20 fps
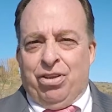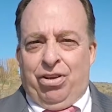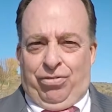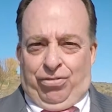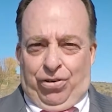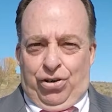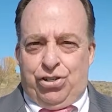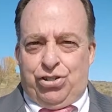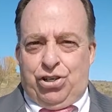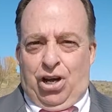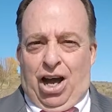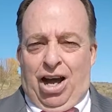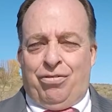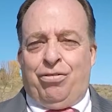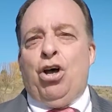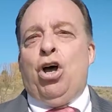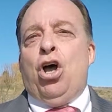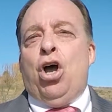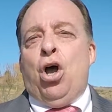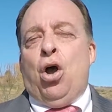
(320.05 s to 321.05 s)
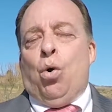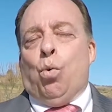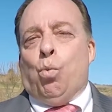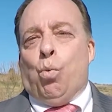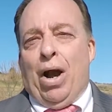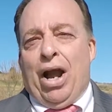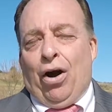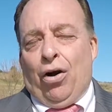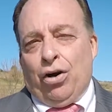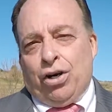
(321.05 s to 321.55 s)
First off,
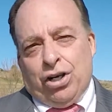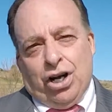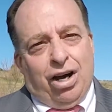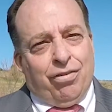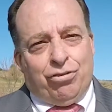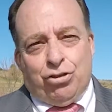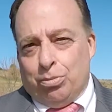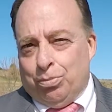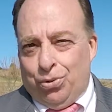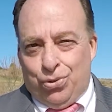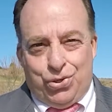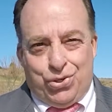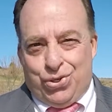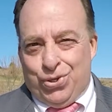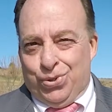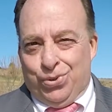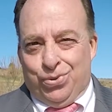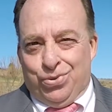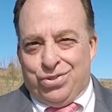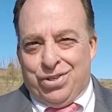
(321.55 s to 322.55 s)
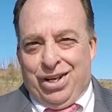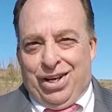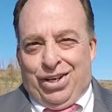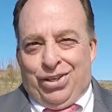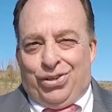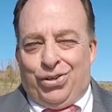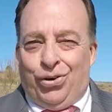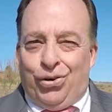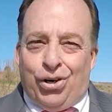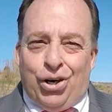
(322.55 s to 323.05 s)
wear comfortable shoes.
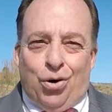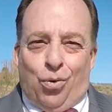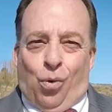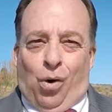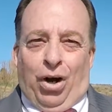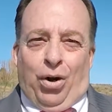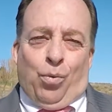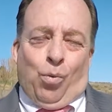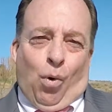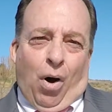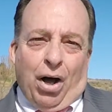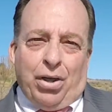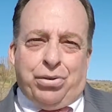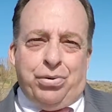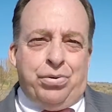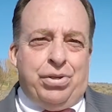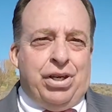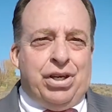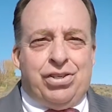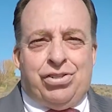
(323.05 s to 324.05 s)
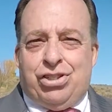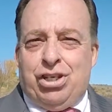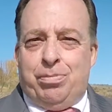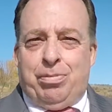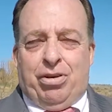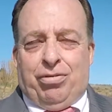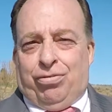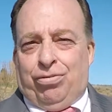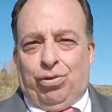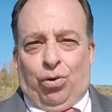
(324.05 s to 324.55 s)
You're going to want to walk through the
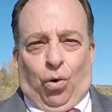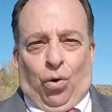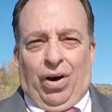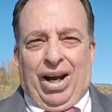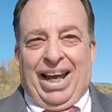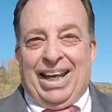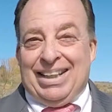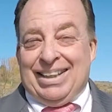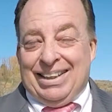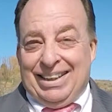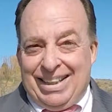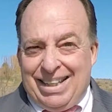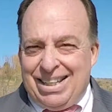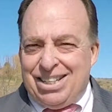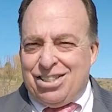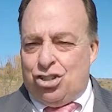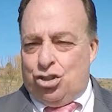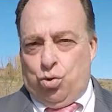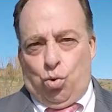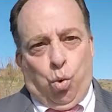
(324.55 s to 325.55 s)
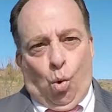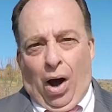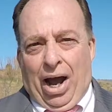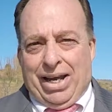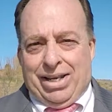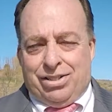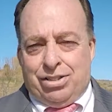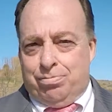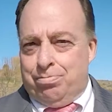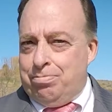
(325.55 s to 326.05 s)
exhibit floor at least
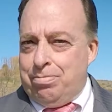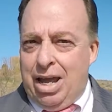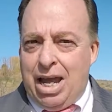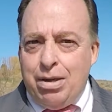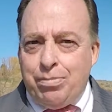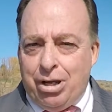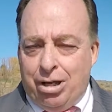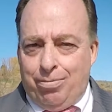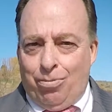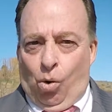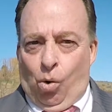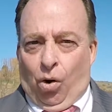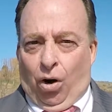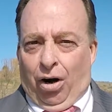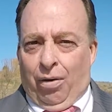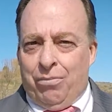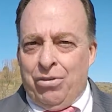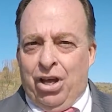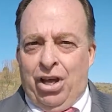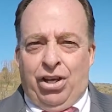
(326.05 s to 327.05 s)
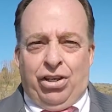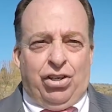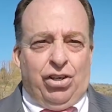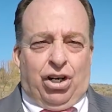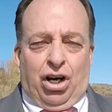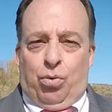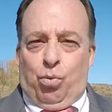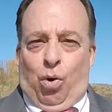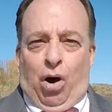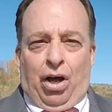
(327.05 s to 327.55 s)
twice, maybe more. You're
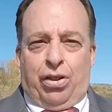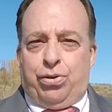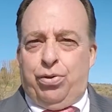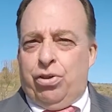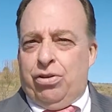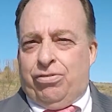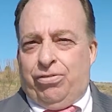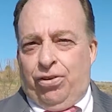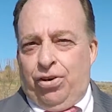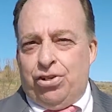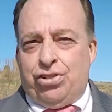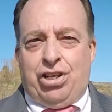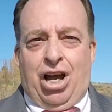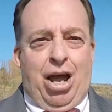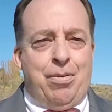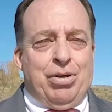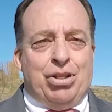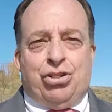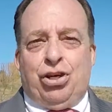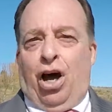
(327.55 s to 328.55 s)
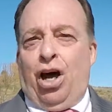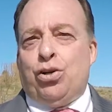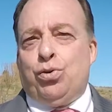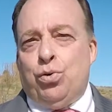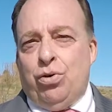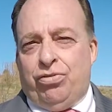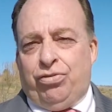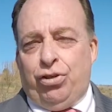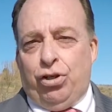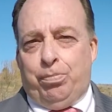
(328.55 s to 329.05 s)
going to walk through the first time and talk to
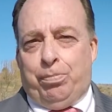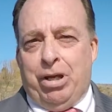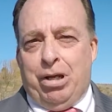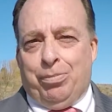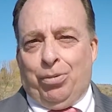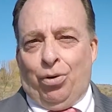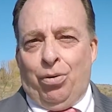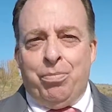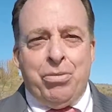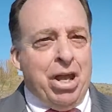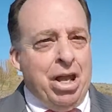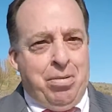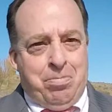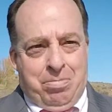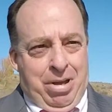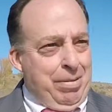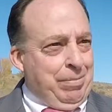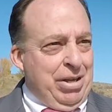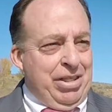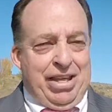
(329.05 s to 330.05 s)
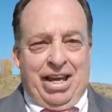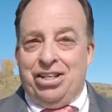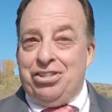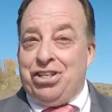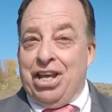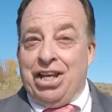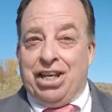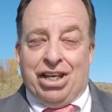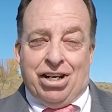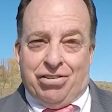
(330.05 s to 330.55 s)
a few people, maybe then
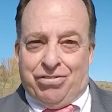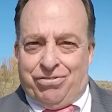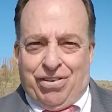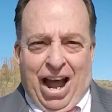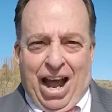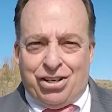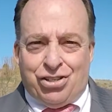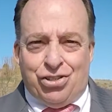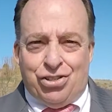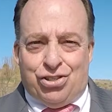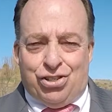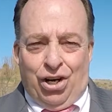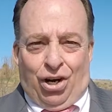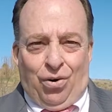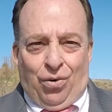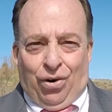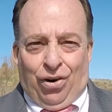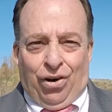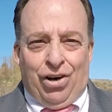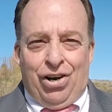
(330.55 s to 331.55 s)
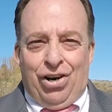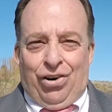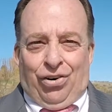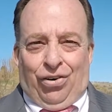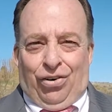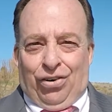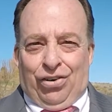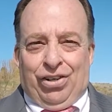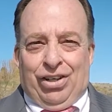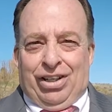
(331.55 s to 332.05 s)
take in a fashion show
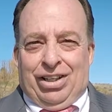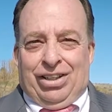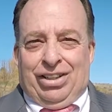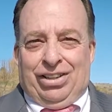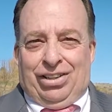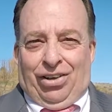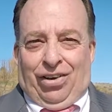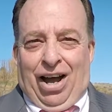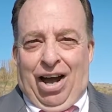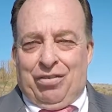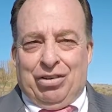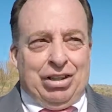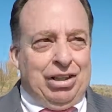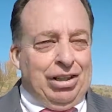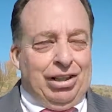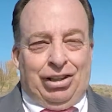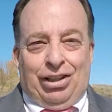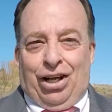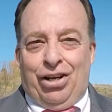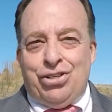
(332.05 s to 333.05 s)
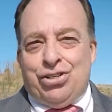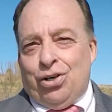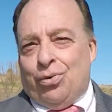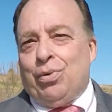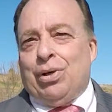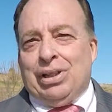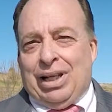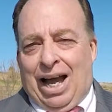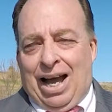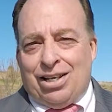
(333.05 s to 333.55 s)
or have a little lunch or
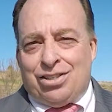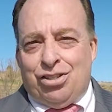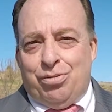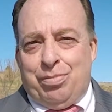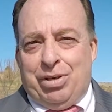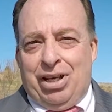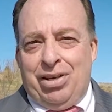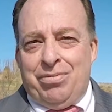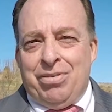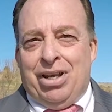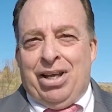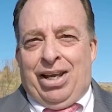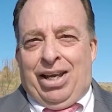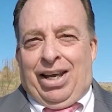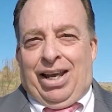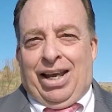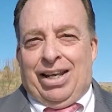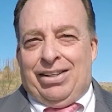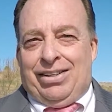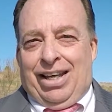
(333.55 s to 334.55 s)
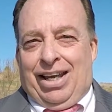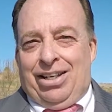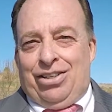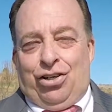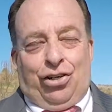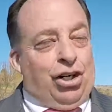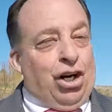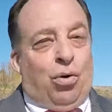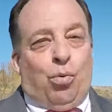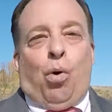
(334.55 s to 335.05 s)
relax a bit, and then
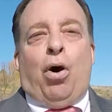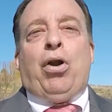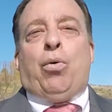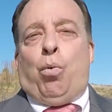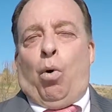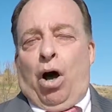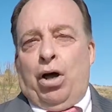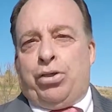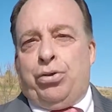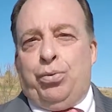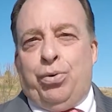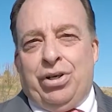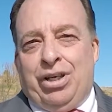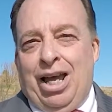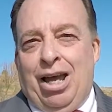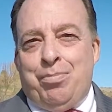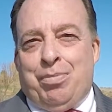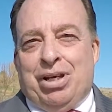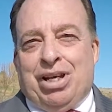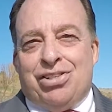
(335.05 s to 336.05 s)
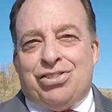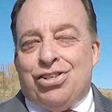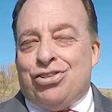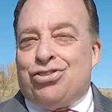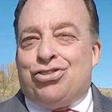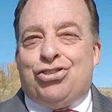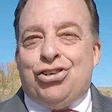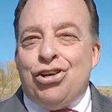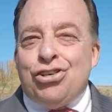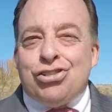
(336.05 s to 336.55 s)
you're going to want to walk through again because it's
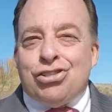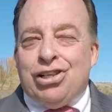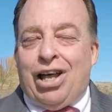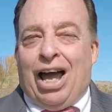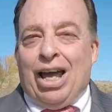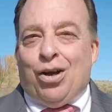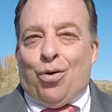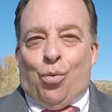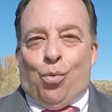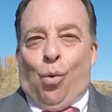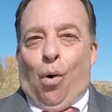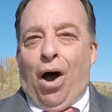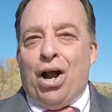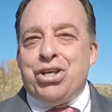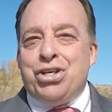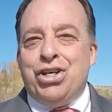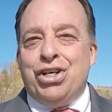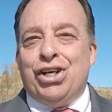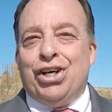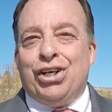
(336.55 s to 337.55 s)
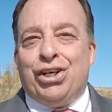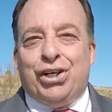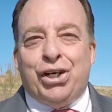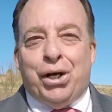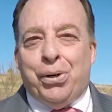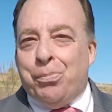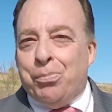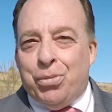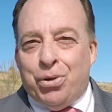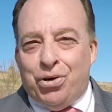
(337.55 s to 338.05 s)
just like watching a
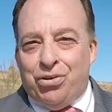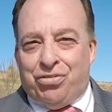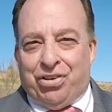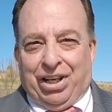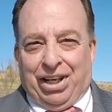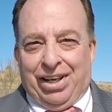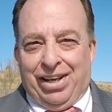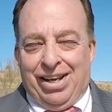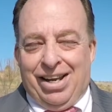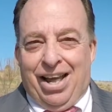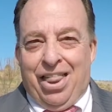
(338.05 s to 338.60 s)
good movie.